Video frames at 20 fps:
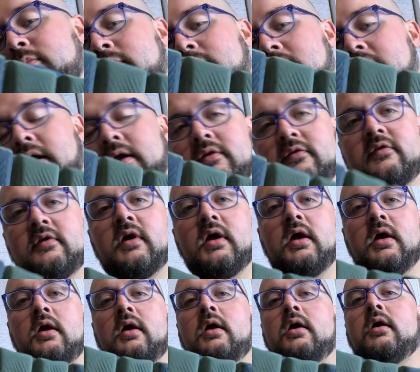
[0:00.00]
but
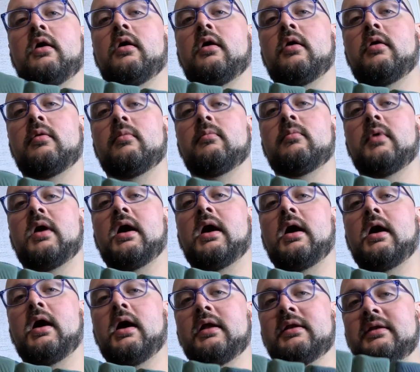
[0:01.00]

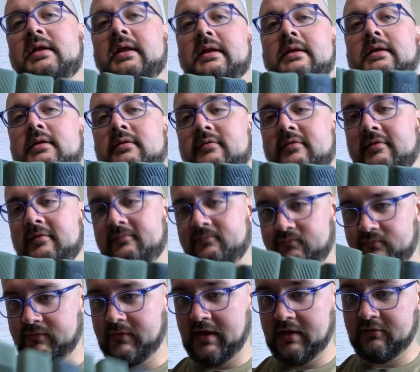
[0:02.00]
I didn't.
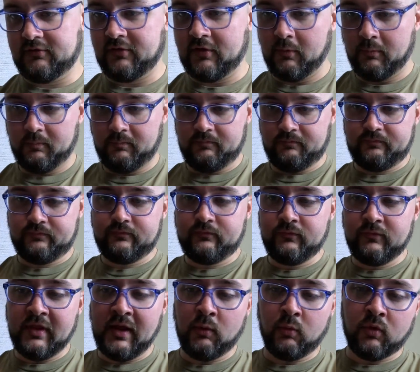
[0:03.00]
And so
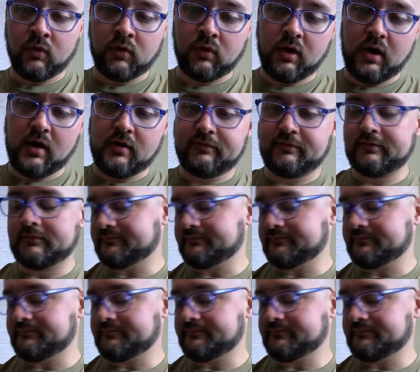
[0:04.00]
they wore off.